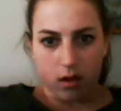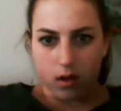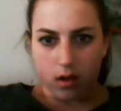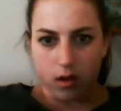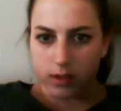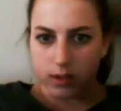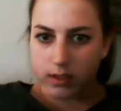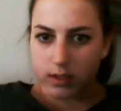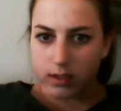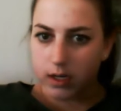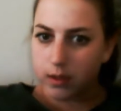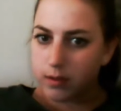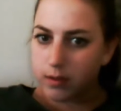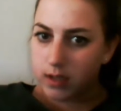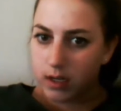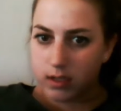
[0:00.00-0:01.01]
A study
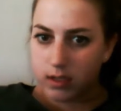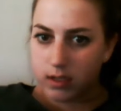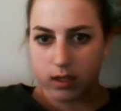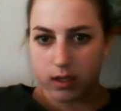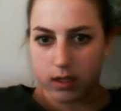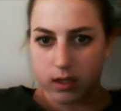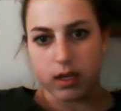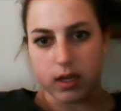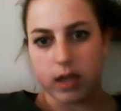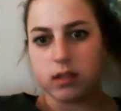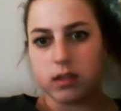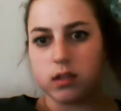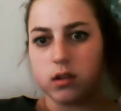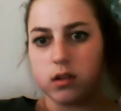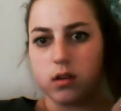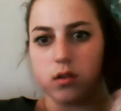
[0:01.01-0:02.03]
was done to test
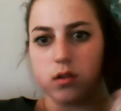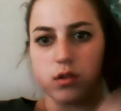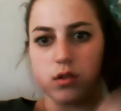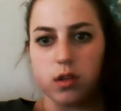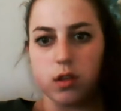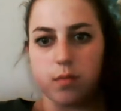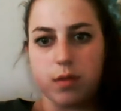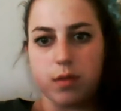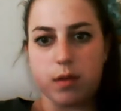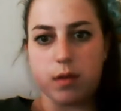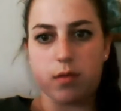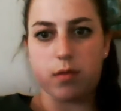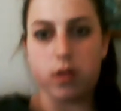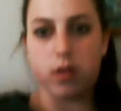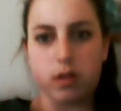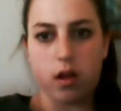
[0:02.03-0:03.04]
the notion that people
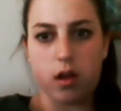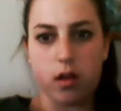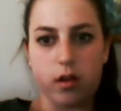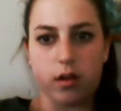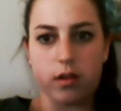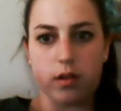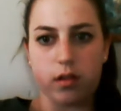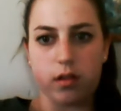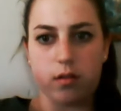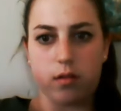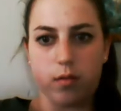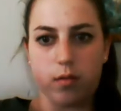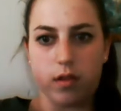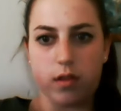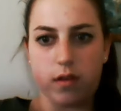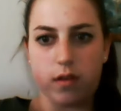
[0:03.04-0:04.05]
are taller
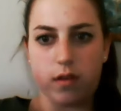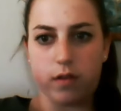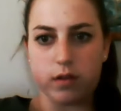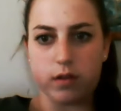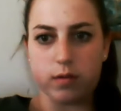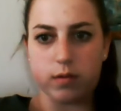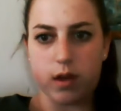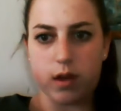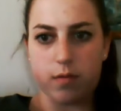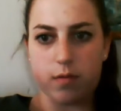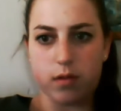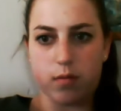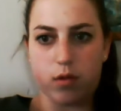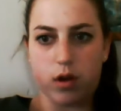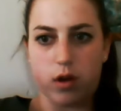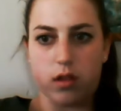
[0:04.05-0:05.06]
when they first wake up in the
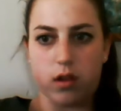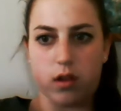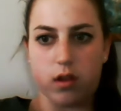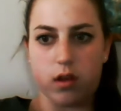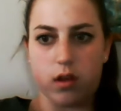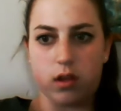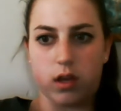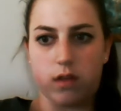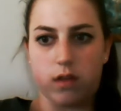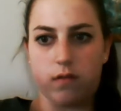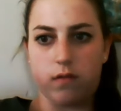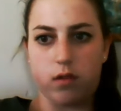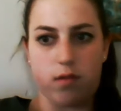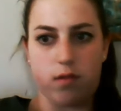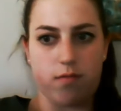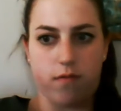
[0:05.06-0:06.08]
morning and then in the evening
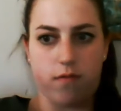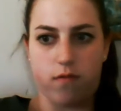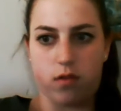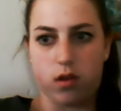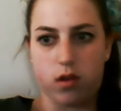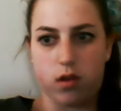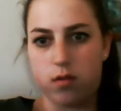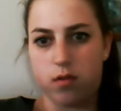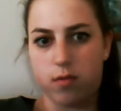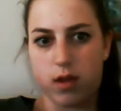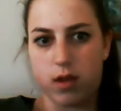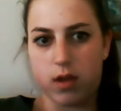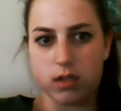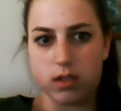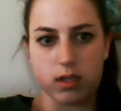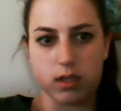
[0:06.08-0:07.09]
right before they go to bed.
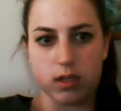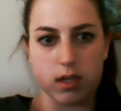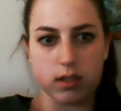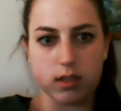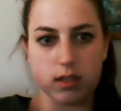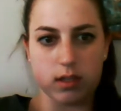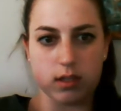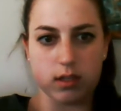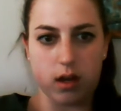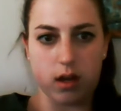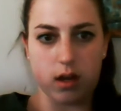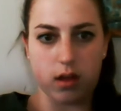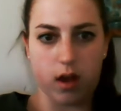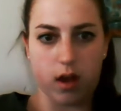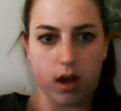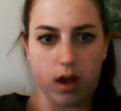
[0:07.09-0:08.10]
To test this theory, the
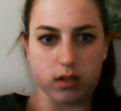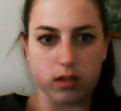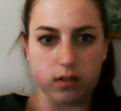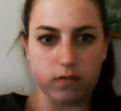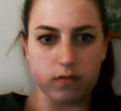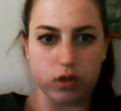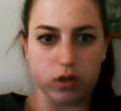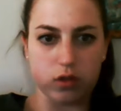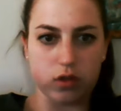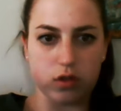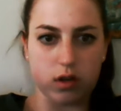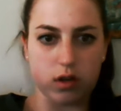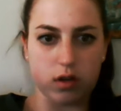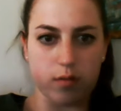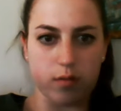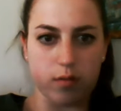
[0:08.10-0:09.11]
heights of children
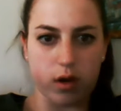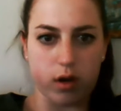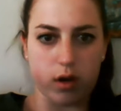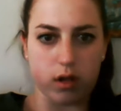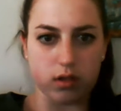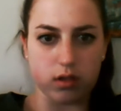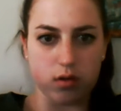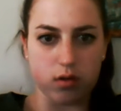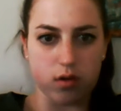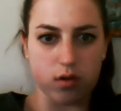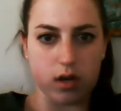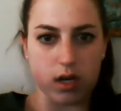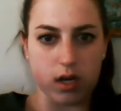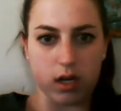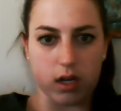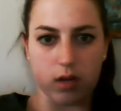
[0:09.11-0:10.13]
in a boarding school in
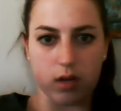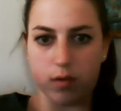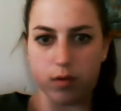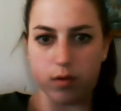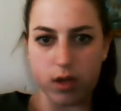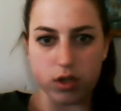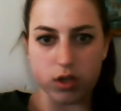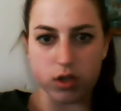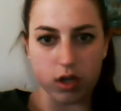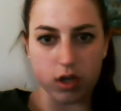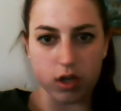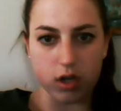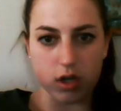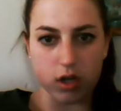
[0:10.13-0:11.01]
India were measured.